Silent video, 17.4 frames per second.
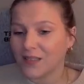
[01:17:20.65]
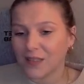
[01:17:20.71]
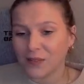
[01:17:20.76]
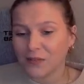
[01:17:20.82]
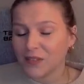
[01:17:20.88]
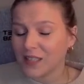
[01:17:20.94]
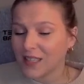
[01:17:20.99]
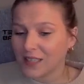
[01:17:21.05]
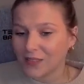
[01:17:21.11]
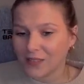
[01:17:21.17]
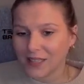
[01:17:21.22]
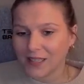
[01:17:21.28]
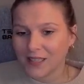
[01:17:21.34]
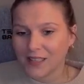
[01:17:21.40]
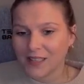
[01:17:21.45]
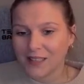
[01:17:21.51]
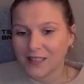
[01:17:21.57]
Fully agree.
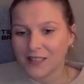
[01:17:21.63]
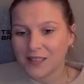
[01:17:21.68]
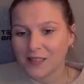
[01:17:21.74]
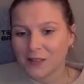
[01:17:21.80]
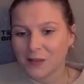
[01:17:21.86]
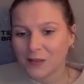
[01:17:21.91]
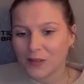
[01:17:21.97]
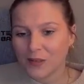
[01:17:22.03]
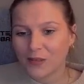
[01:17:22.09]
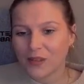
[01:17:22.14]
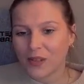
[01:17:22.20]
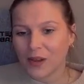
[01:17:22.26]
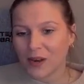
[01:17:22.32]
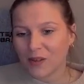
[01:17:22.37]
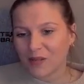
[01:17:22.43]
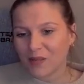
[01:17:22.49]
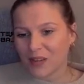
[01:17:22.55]
Live in
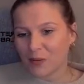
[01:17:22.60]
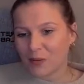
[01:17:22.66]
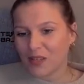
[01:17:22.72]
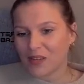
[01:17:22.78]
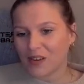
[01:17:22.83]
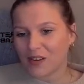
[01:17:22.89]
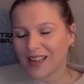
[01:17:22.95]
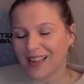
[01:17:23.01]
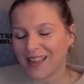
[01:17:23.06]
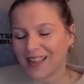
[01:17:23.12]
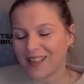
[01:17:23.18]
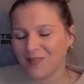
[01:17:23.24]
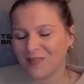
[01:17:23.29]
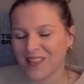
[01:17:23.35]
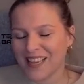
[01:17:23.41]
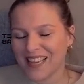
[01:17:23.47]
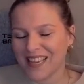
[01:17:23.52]
harmony with our
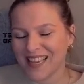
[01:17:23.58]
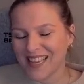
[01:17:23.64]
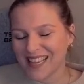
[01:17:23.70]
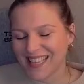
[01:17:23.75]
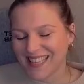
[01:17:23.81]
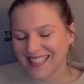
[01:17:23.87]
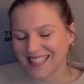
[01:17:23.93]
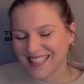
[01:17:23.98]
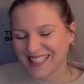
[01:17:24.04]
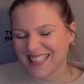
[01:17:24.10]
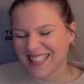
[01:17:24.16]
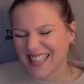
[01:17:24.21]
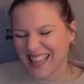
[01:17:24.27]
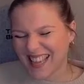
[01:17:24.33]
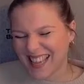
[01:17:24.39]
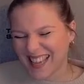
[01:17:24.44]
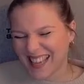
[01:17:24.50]
ailments.
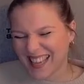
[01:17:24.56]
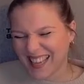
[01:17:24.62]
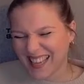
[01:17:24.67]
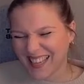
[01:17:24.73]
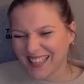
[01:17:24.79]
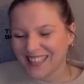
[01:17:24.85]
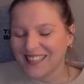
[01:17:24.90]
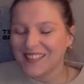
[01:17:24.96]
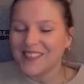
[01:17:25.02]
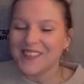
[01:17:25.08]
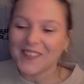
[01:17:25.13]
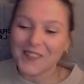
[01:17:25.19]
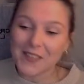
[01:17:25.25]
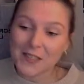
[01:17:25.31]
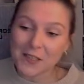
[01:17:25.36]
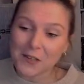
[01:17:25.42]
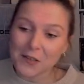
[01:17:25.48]
We
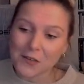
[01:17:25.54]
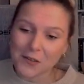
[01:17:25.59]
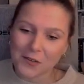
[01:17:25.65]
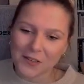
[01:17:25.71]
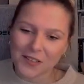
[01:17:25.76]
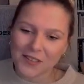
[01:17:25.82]
do.